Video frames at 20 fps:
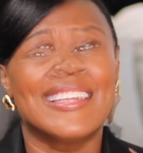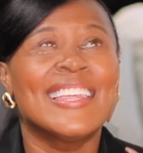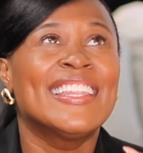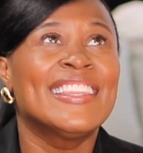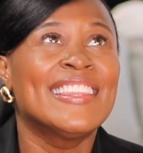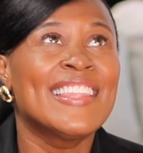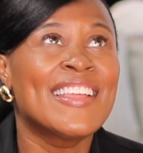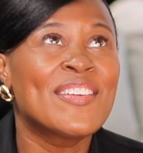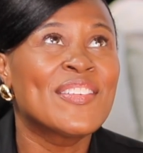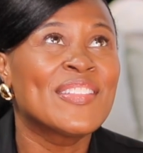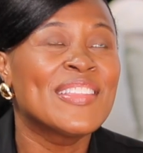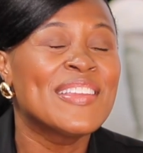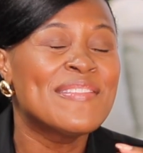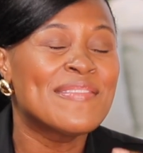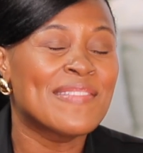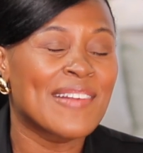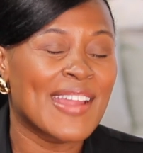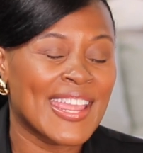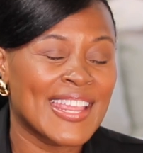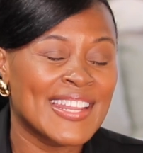It literally
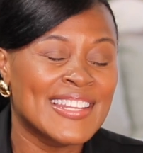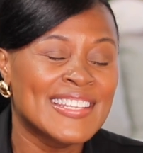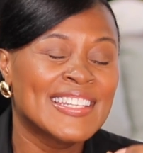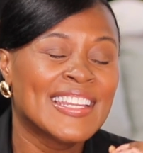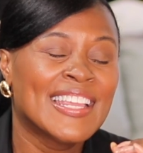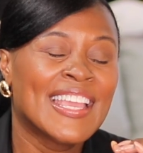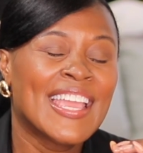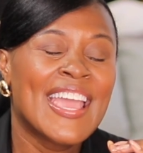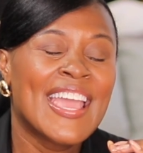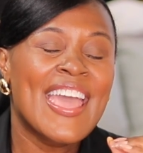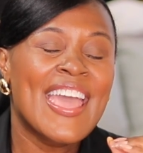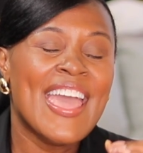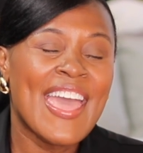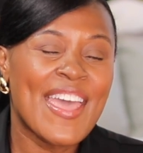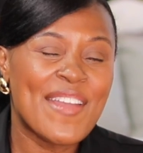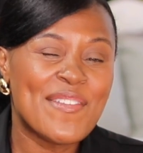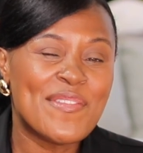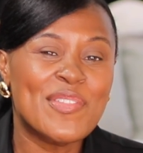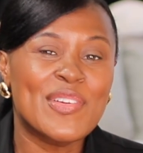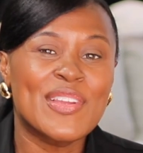rained
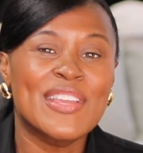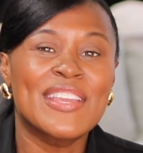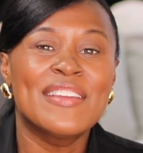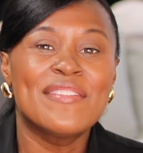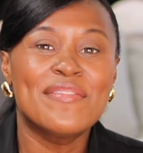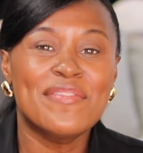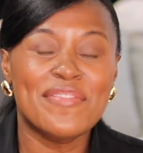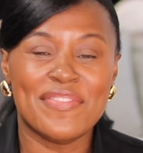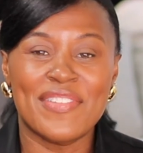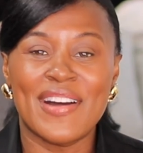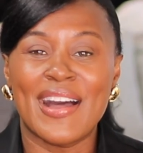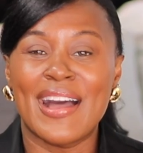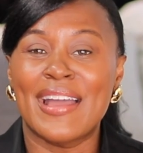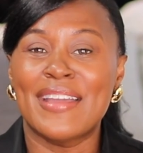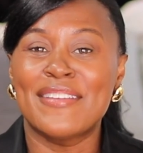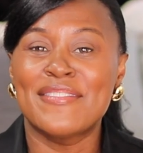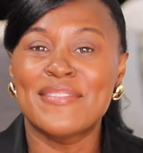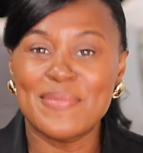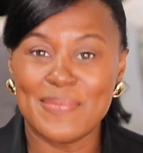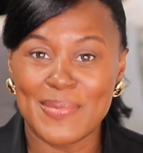every
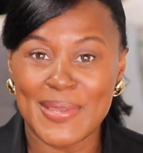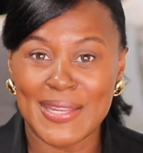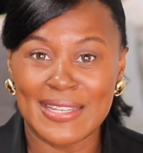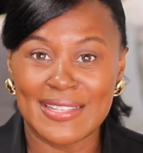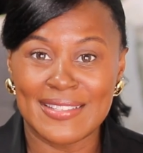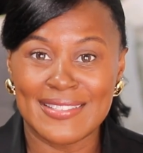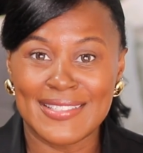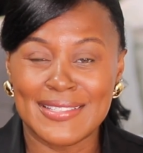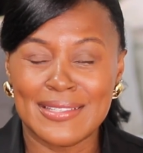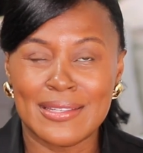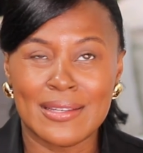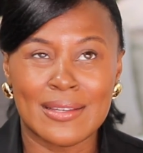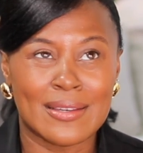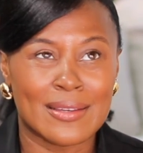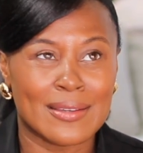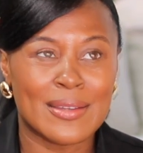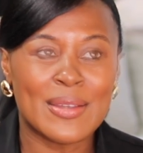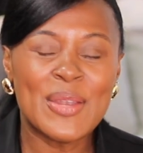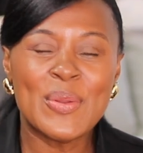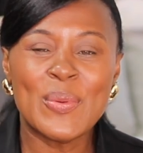5 minutes.
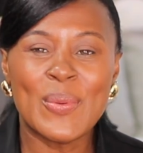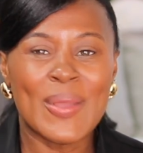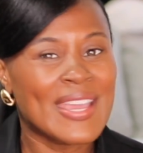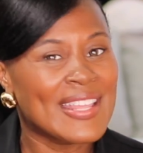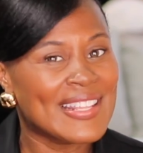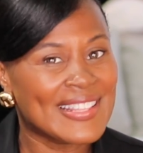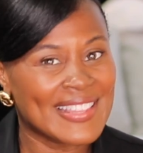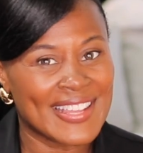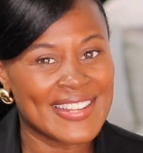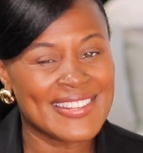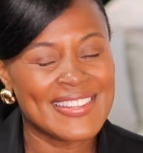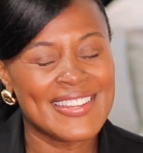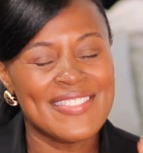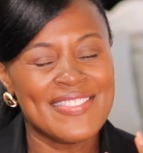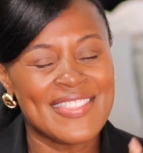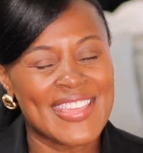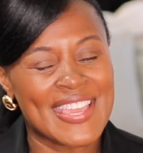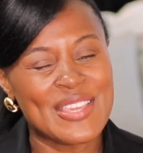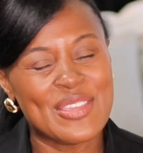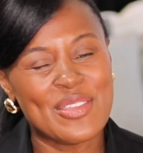Ugh. Anyway,
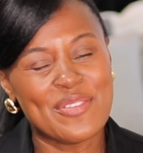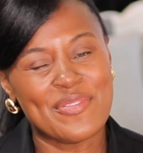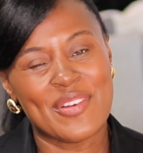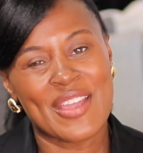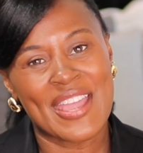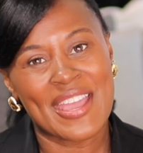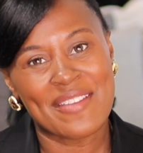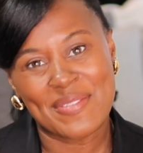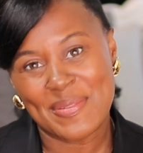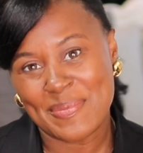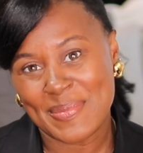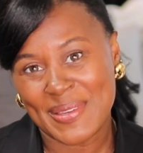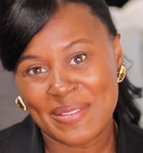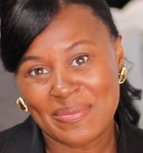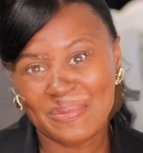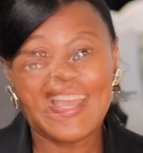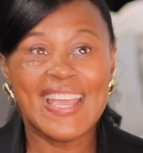London, thank you for having me.